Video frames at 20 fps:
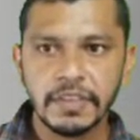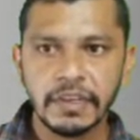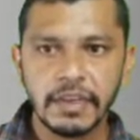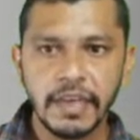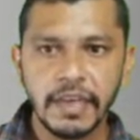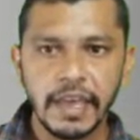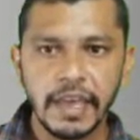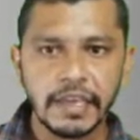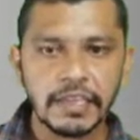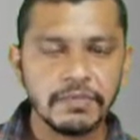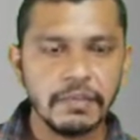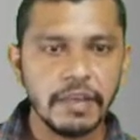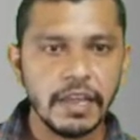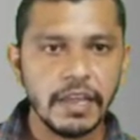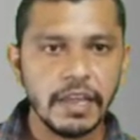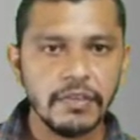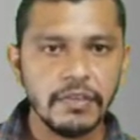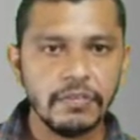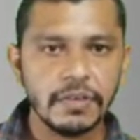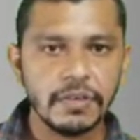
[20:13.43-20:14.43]
the
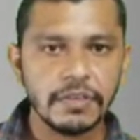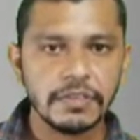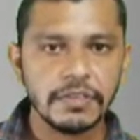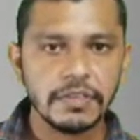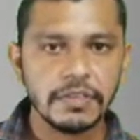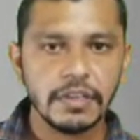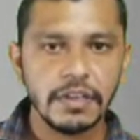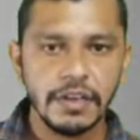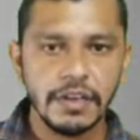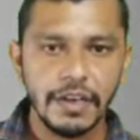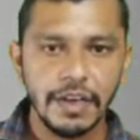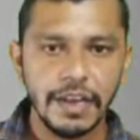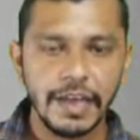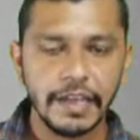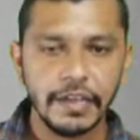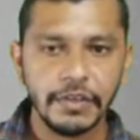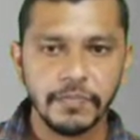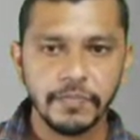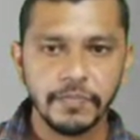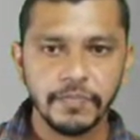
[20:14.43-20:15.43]
XY reference
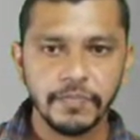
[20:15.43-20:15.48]
line.